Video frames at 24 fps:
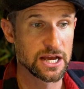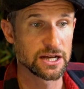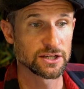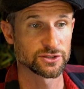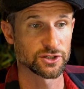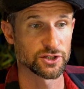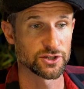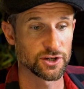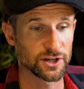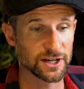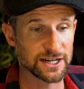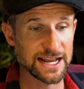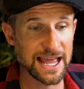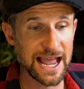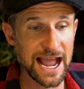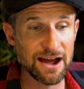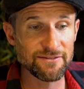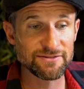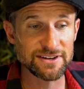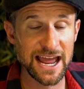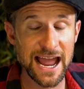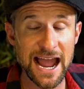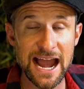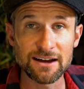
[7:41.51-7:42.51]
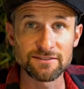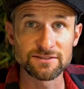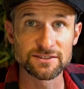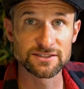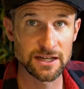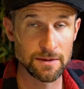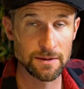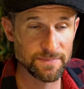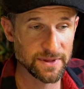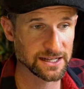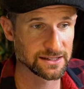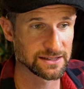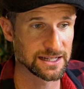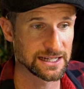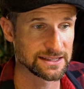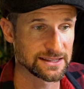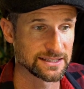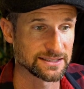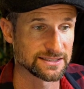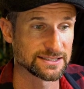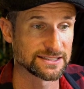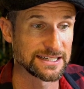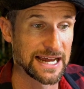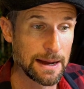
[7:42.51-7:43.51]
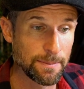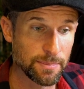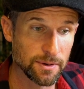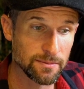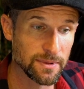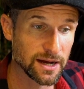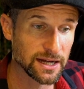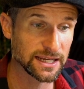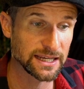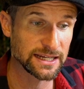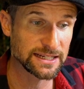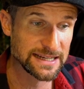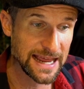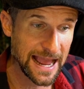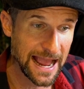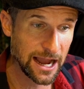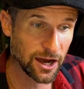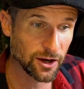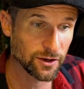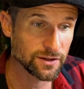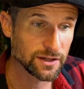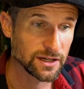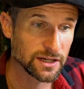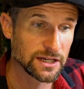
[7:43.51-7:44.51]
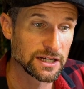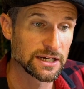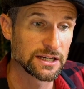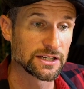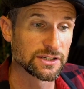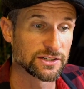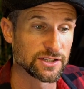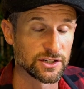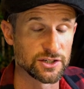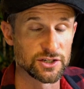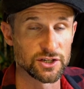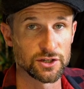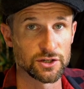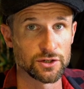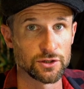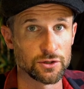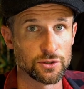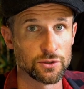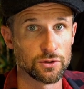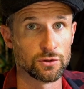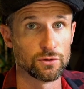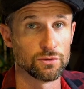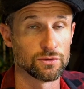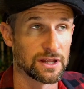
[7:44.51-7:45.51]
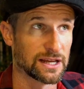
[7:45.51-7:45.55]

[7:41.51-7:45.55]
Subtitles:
So you're going to have something like the Sniper Monkey down to do,